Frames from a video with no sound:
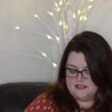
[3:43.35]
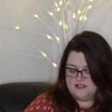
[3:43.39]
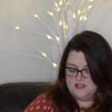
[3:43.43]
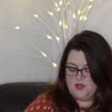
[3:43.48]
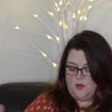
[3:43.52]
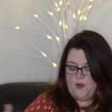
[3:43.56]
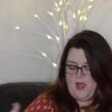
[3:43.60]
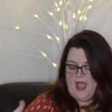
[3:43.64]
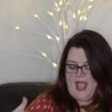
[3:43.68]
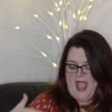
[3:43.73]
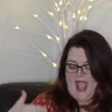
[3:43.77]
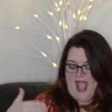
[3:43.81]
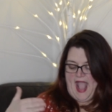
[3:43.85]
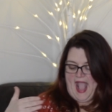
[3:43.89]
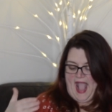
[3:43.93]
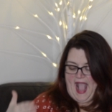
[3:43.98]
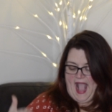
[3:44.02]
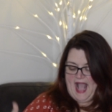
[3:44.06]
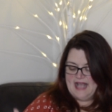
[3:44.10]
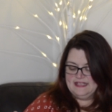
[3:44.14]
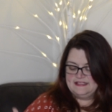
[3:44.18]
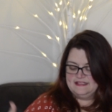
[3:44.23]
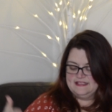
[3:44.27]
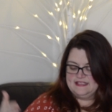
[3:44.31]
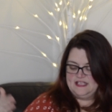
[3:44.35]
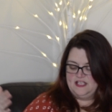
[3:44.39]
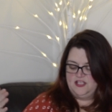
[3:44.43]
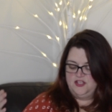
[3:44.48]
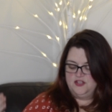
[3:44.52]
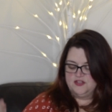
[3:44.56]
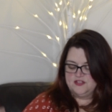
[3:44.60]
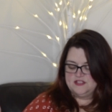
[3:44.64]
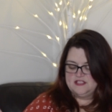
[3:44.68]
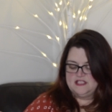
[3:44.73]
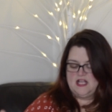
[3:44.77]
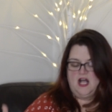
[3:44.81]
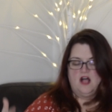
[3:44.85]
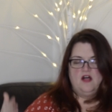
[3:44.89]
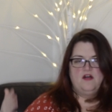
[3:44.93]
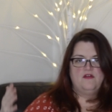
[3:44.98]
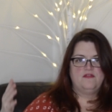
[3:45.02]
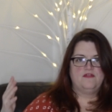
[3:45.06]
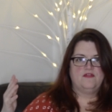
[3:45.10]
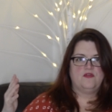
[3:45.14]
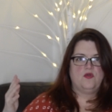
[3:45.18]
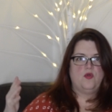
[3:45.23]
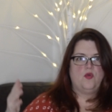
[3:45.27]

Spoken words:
So asking yourself